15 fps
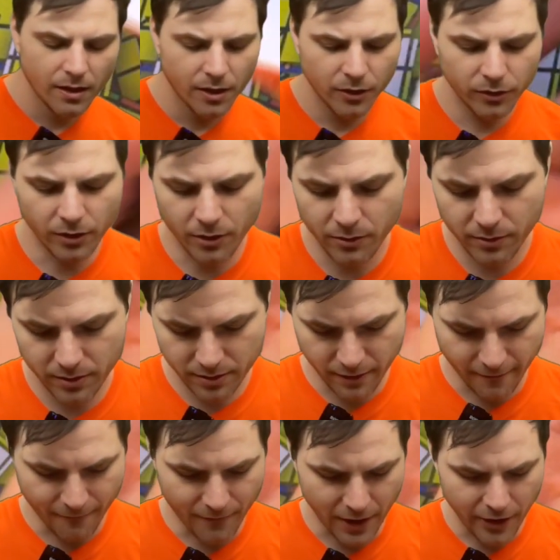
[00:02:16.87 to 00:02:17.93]
So
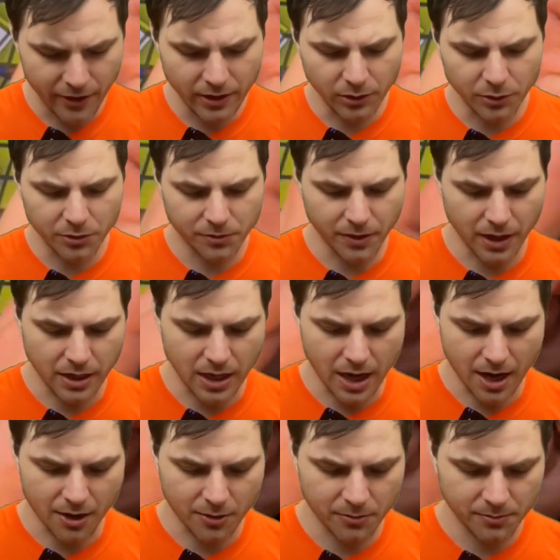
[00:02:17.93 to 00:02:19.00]
very loose right
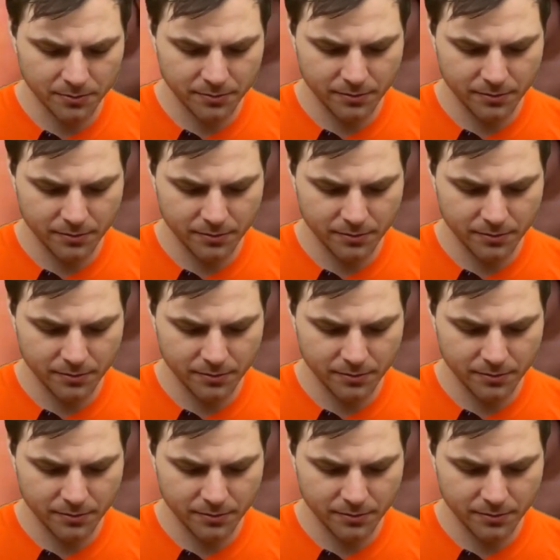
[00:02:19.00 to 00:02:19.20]
now,